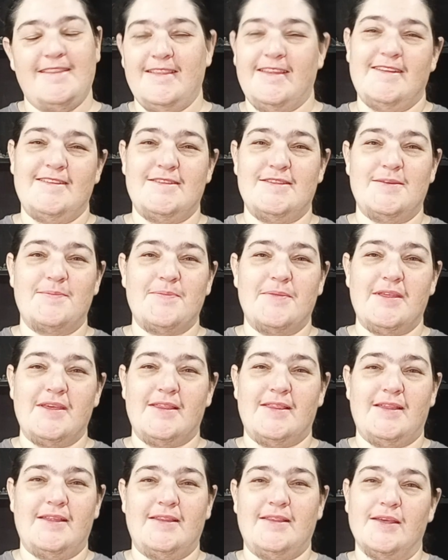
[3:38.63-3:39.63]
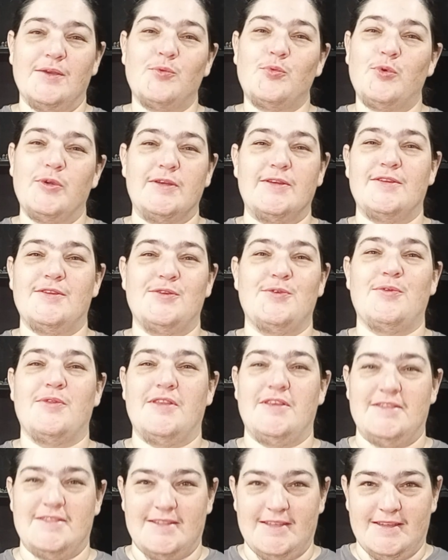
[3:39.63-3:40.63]
That's something that they wouldn't do
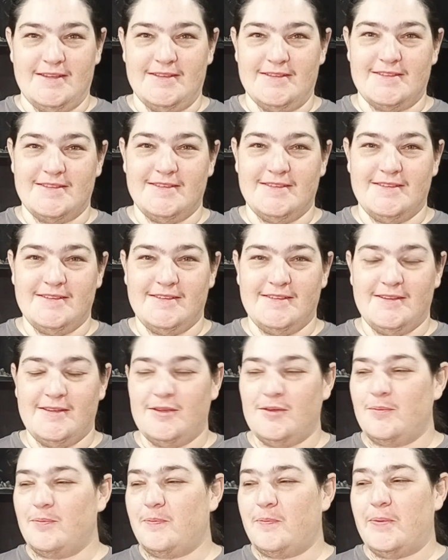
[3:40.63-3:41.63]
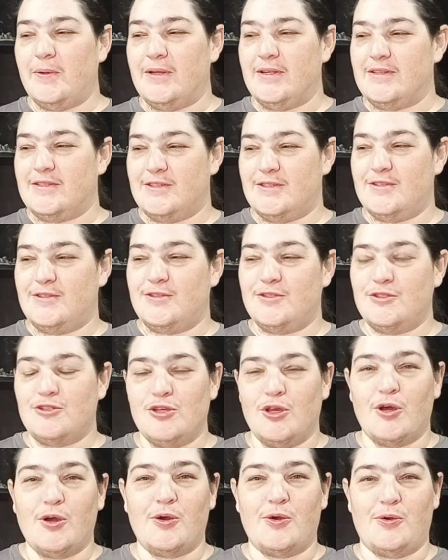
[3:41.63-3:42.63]
these days, but it's
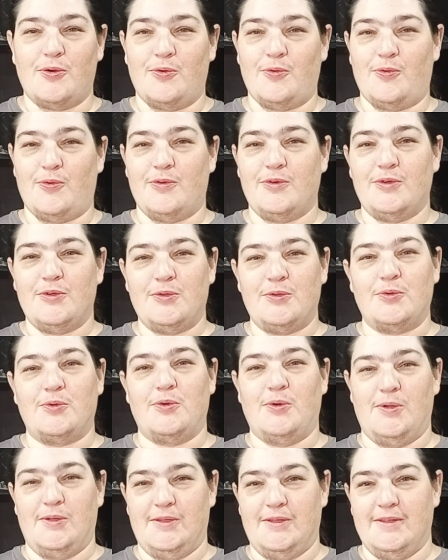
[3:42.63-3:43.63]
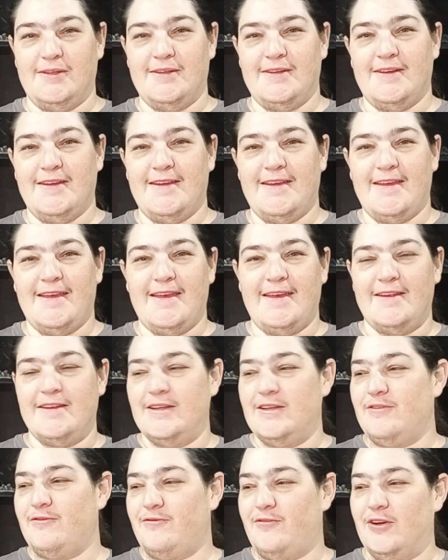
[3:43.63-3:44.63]
so cool
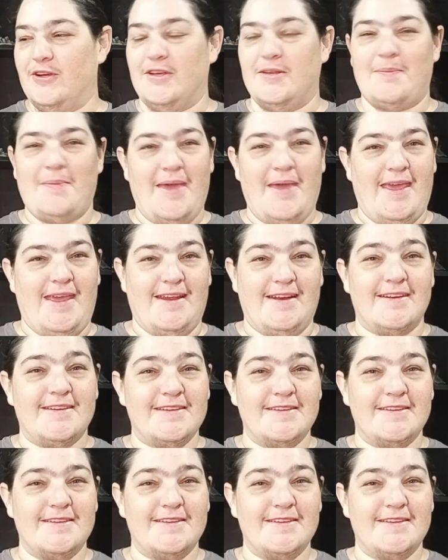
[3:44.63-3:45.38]
and fun to paint.